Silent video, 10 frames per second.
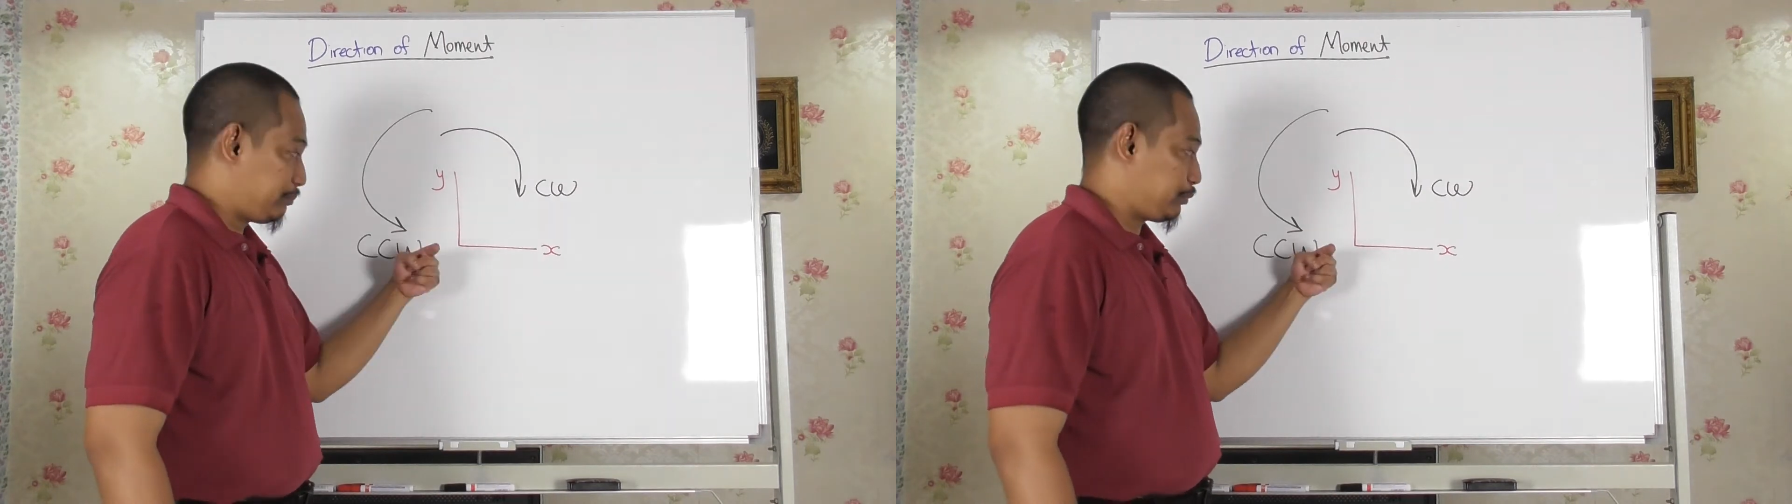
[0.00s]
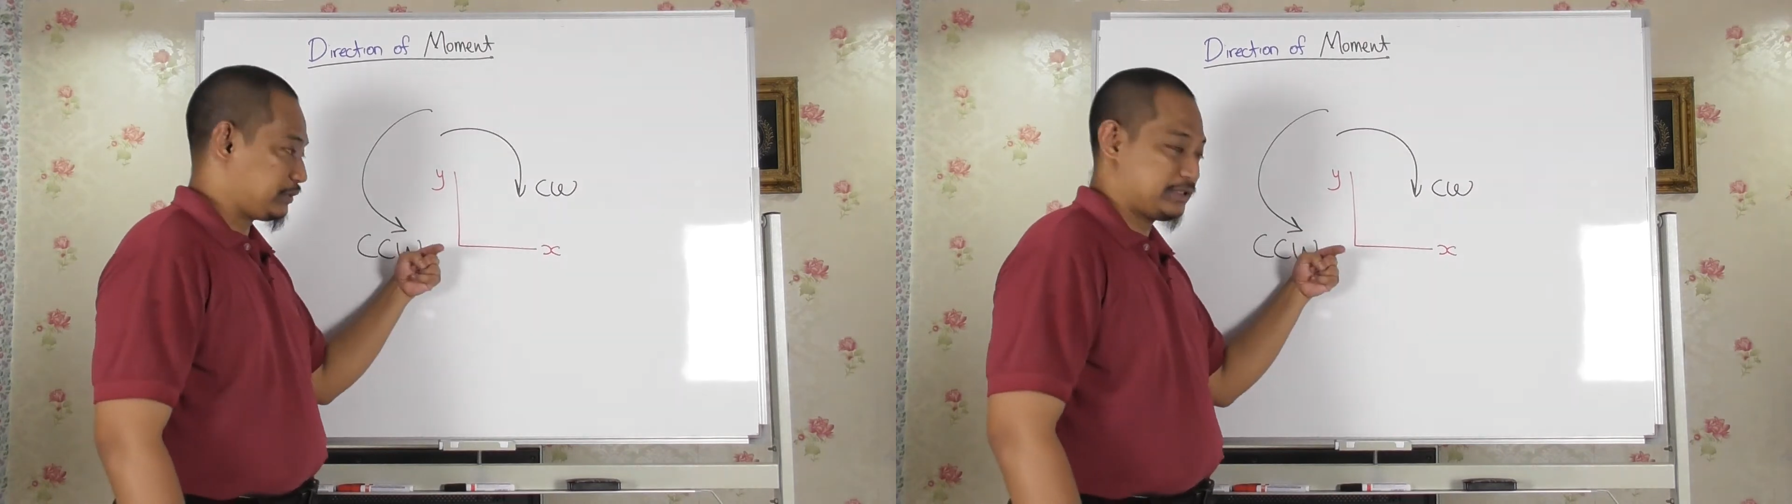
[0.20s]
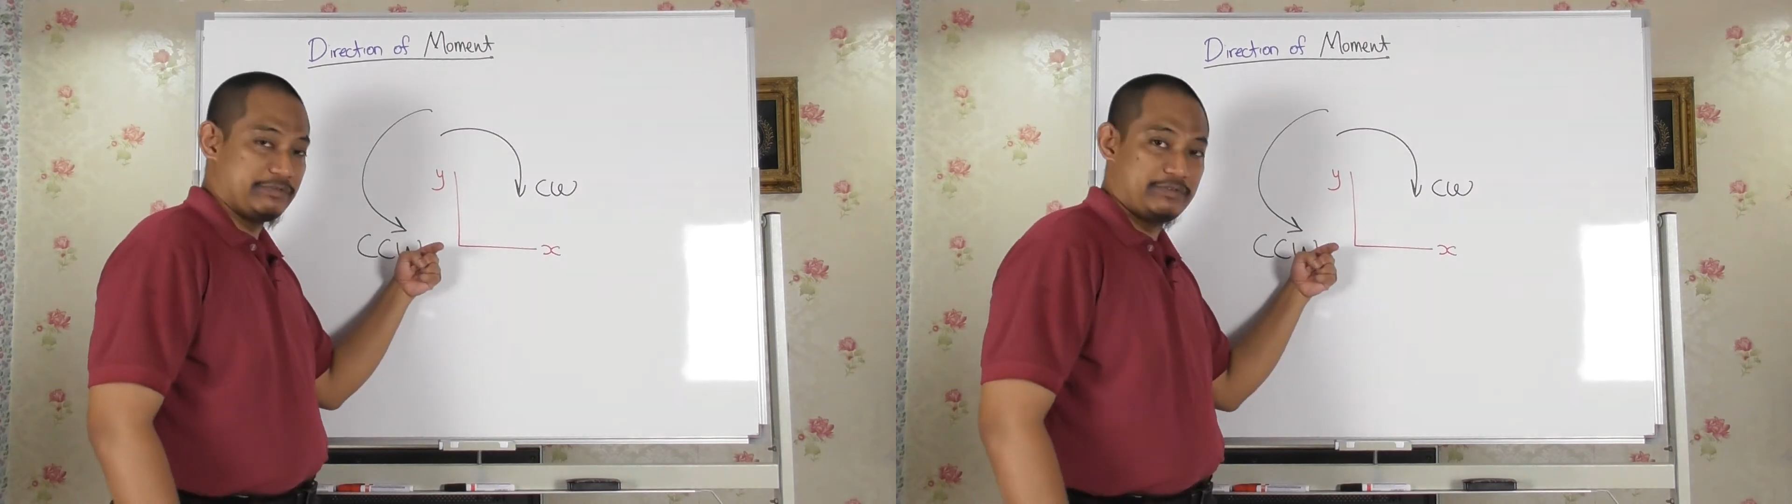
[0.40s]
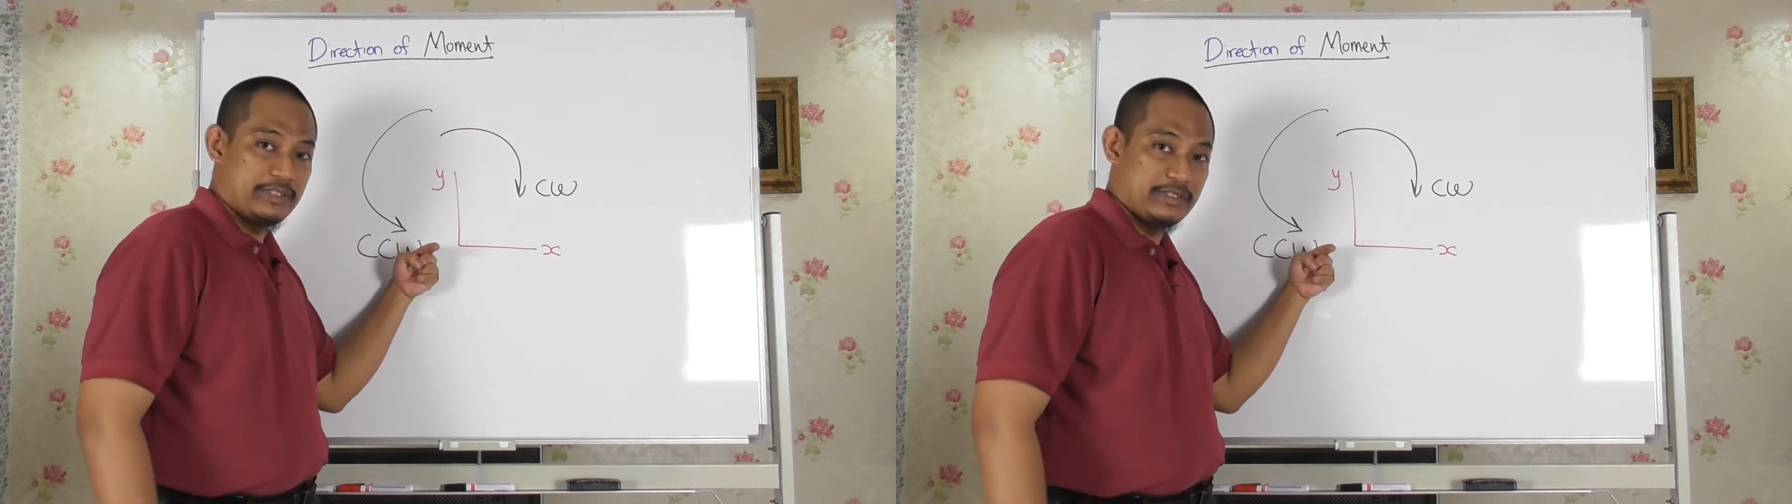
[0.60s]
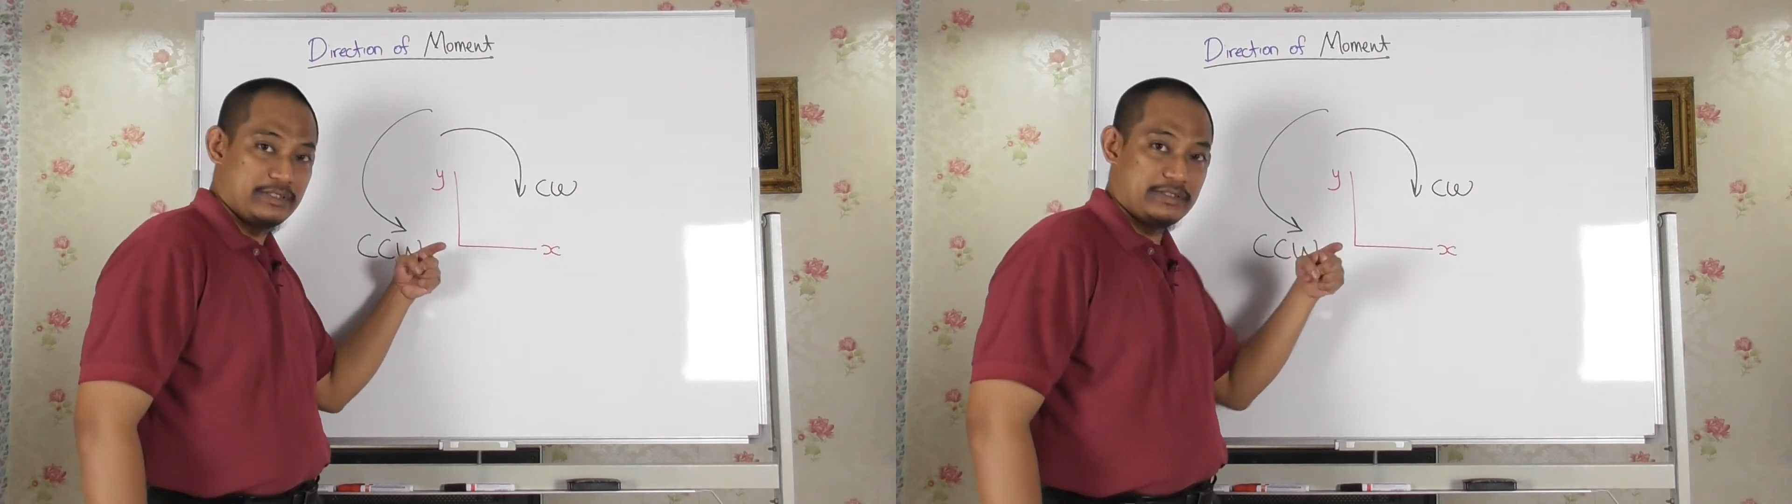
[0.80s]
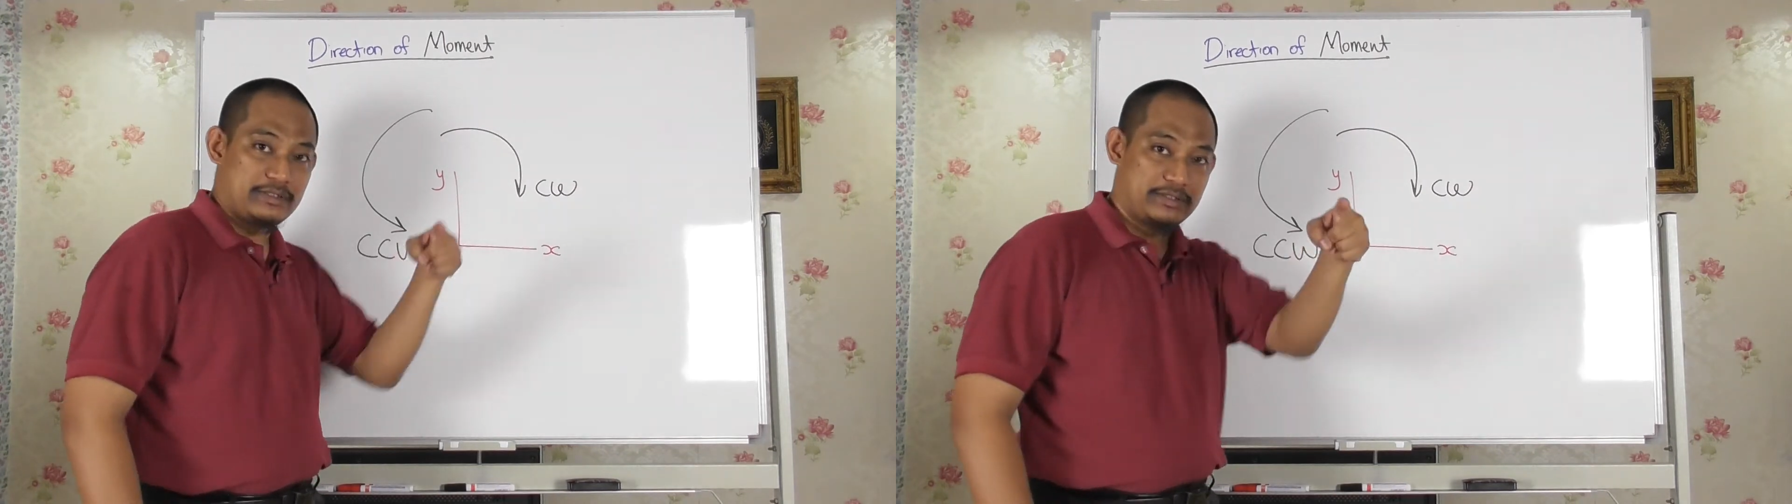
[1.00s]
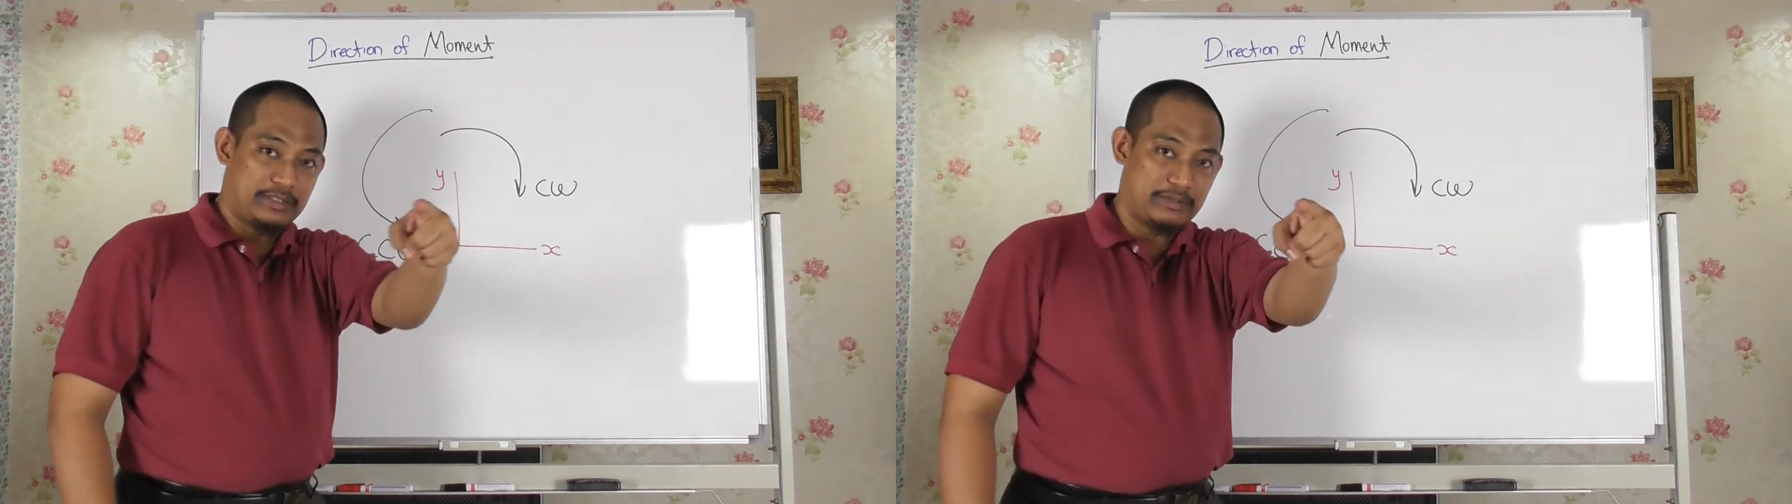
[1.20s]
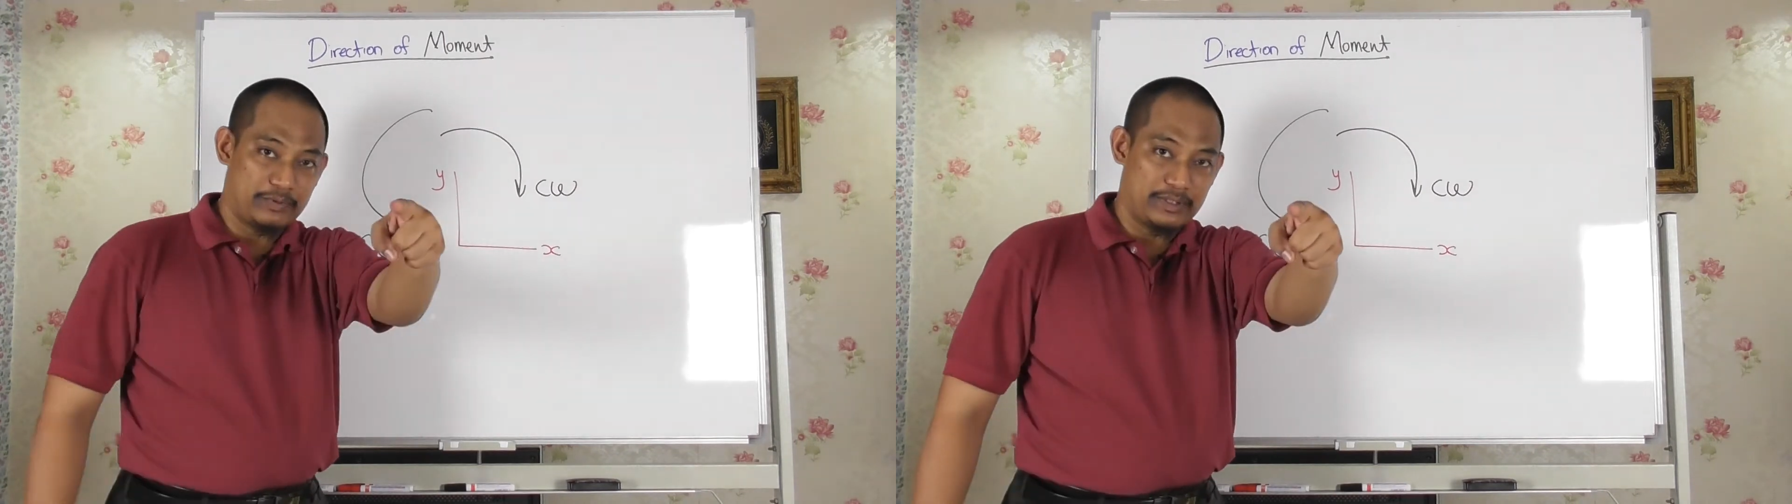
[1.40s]
positive k
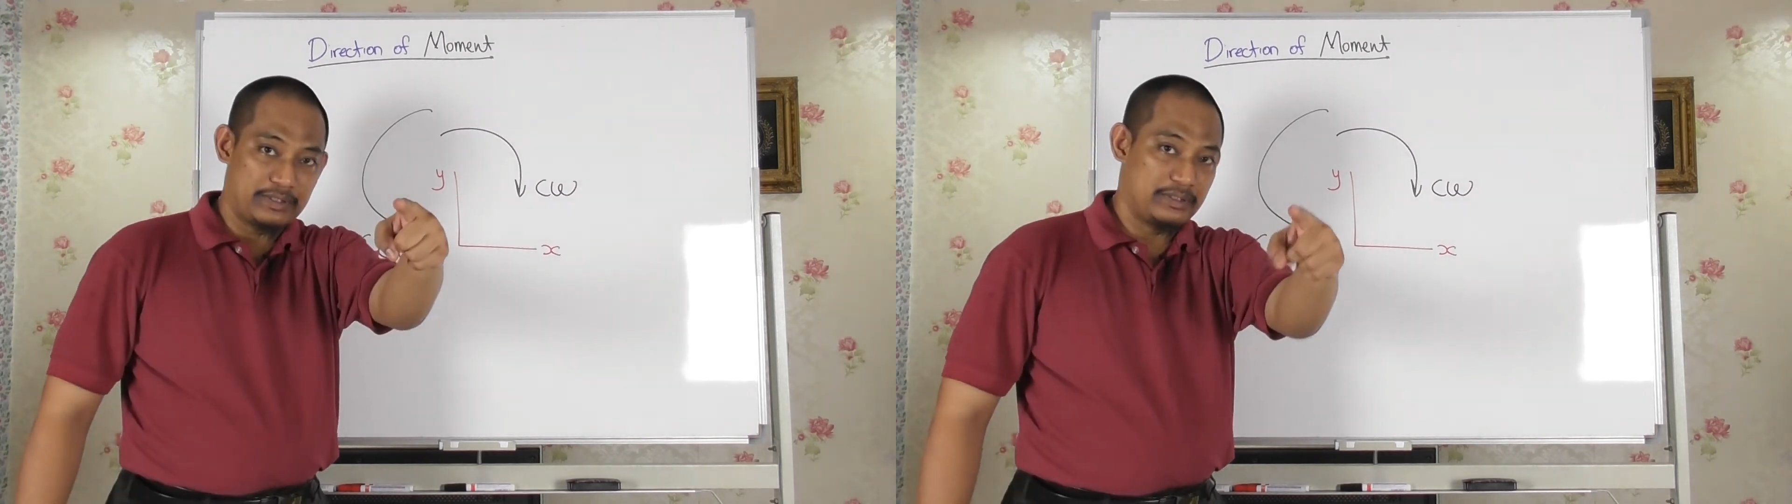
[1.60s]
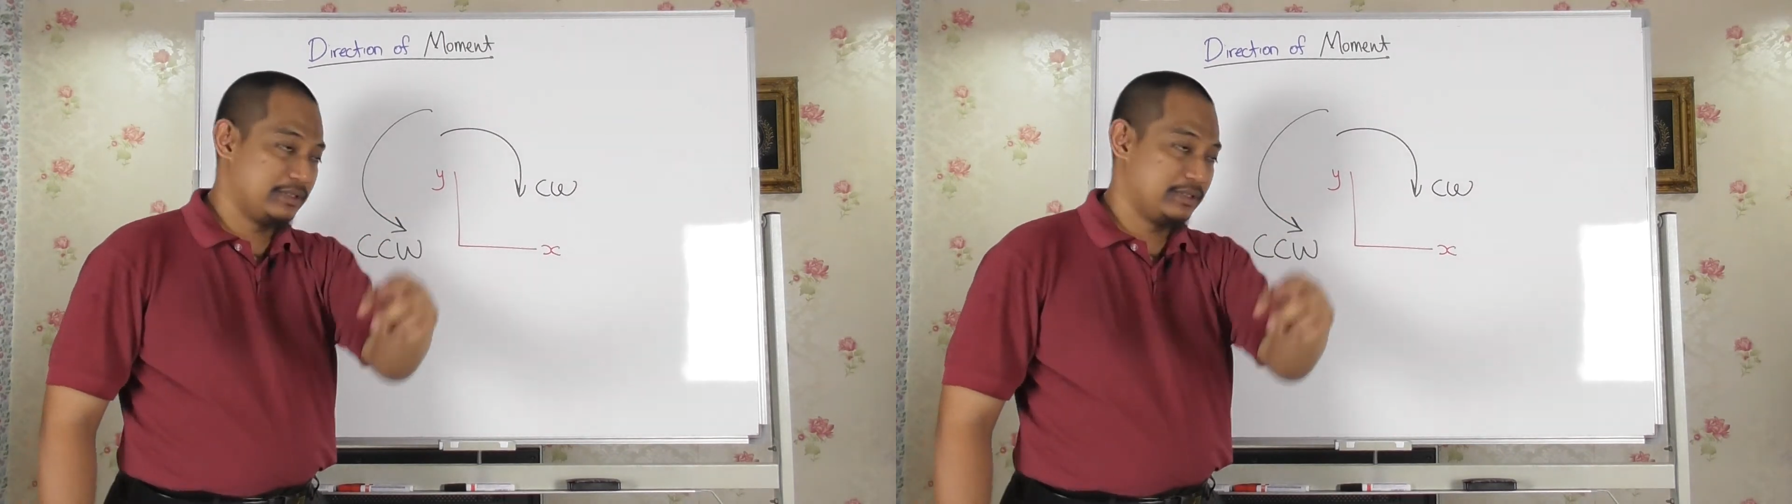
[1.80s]
that way,